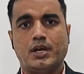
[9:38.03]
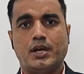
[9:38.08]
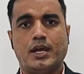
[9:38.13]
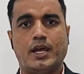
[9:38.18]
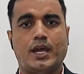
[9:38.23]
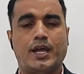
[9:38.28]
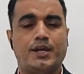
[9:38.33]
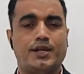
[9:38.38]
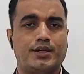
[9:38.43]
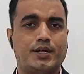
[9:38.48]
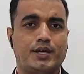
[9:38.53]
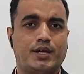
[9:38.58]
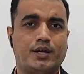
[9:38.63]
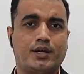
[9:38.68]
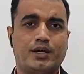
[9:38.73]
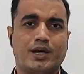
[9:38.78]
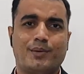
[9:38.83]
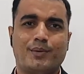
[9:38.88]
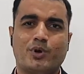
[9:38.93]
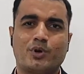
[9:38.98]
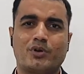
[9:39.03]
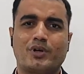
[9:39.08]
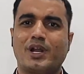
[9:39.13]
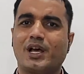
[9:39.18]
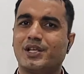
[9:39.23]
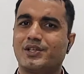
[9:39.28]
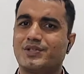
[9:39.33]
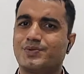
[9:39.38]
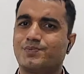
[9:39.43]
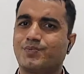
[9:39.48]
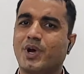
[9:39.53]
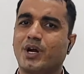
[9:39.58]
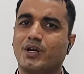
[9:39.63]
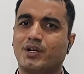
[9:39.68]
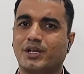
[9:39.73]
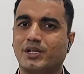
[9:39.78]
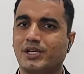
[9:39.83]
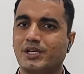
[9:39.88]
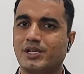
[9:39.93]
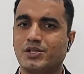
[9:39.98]
and about last
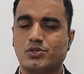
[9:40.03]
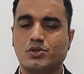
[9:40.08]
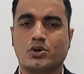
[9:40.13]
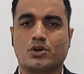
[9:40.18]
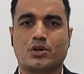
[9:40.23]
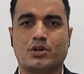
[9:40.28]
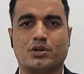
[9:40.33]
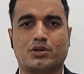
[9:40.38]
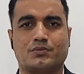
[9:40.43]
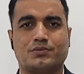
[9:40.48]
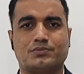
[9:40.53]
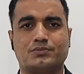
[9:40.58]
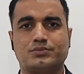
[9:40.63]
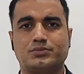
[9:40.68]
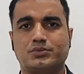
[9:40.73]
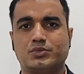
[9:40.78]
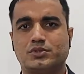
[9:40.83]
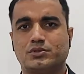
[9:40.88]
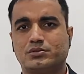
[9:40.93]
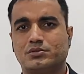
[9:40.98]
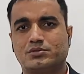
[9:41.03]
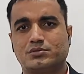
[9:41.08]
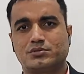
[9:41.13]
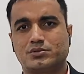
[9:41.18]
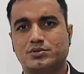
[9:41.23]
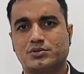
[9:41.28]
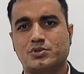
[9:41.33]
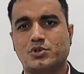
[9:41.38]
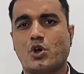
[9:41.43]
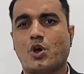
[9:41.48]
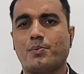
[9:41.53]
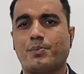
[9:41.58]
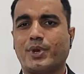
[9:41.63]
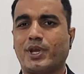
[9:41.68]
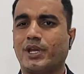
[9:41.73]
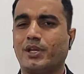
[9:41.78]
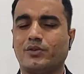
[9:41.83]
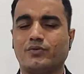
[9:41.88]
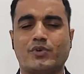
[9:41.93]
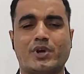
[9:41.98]
parties or
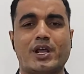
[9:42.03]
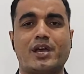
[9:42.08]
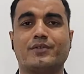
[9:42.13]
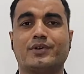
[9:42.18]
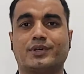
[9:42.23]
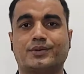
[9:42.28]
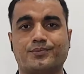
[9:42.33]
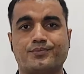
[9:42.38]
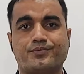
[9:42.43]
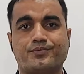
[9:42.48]
shopping, whatever.